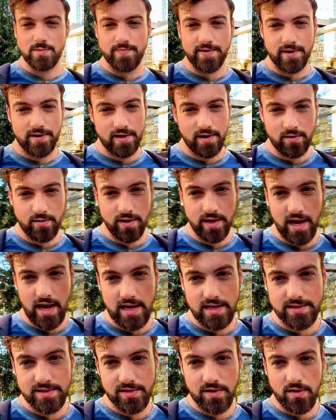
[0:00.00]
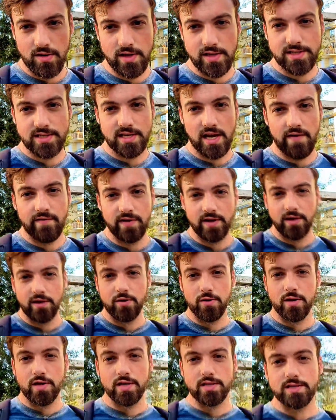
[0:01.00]
building only has 37
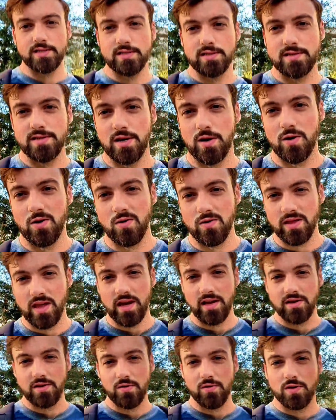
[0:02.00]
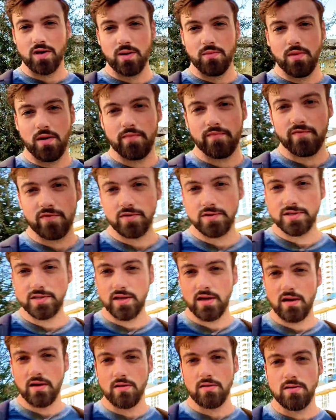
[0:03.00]
units, so they do come up for
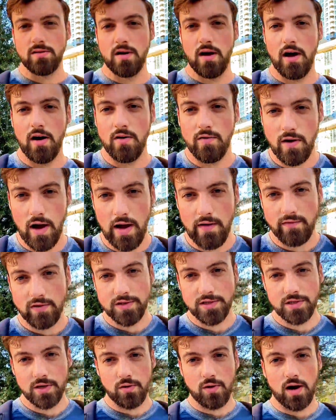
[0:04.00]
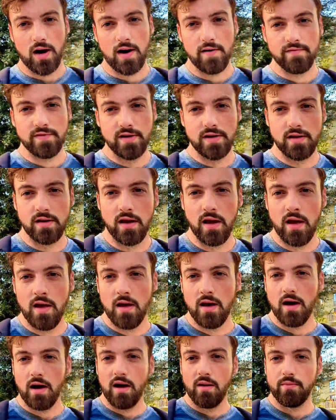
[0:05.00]
sale ever so often.
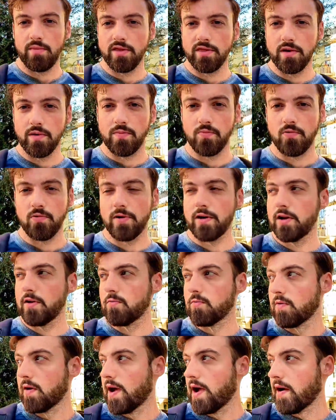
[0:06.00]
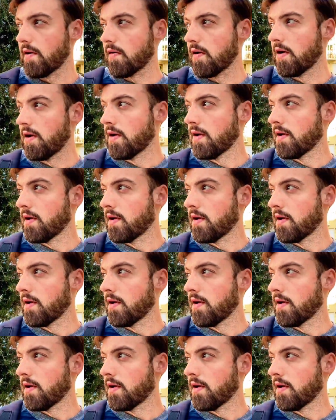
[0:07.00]
But they're pretty rare.